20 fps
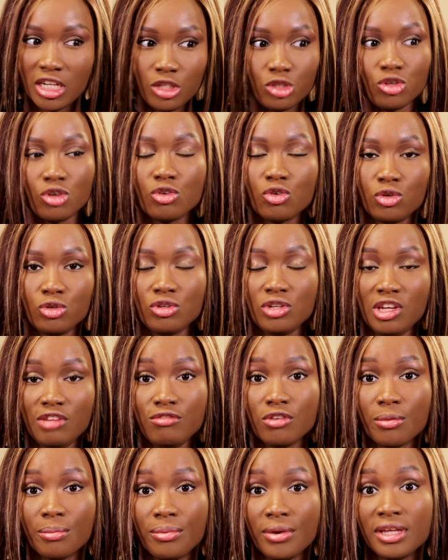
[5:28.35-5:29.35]
It's not going to
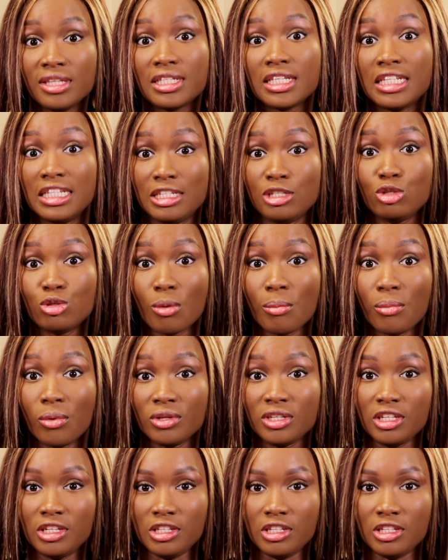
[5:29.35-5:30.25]
give your breast the support